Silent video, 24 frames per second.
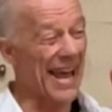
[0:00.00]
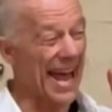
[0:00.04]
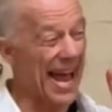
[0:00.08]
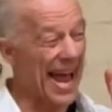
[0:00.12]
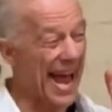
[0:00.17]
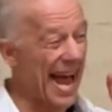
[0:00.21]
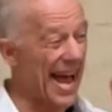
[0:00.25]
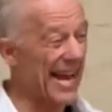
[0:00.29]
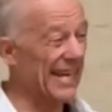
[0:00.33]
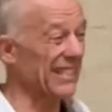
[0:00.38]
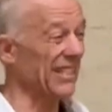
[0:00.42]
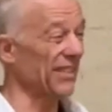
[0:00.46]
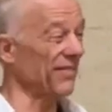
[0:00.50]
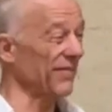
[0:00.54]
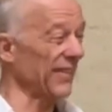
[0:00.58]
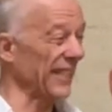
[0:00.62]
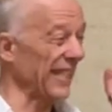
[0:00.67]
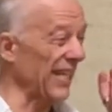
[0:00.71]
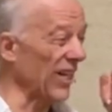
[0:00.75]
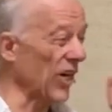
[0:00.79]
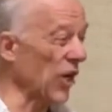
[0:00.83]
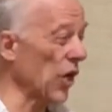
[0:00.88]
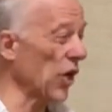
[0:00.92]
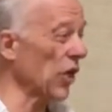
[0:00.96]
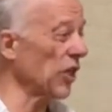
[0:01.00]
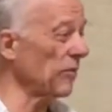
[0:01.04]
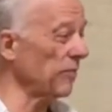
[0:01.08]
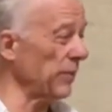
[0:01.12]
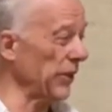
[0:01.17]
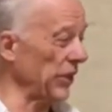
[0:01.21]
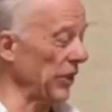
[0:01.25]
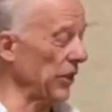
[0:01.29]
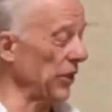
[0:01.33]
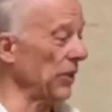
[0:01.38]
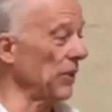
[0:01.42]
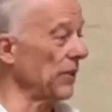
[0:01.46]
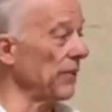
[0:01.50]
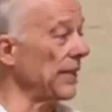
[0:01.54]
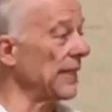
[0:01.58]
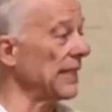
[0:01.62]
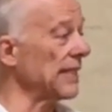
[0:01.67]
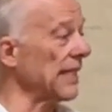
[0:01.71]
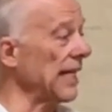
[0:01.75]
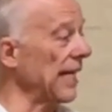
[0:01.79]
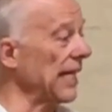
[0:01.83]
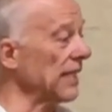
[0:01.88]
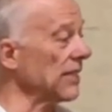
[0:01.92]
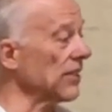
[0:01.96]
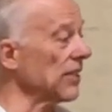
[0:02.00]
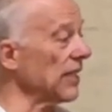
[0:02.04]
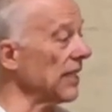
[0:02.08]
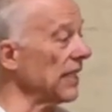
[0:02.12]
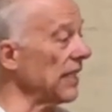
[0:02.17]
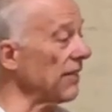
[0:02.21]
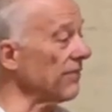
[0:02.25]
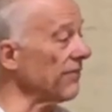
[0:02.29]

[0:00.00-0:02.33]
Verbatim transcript: actively harming you, it's actually,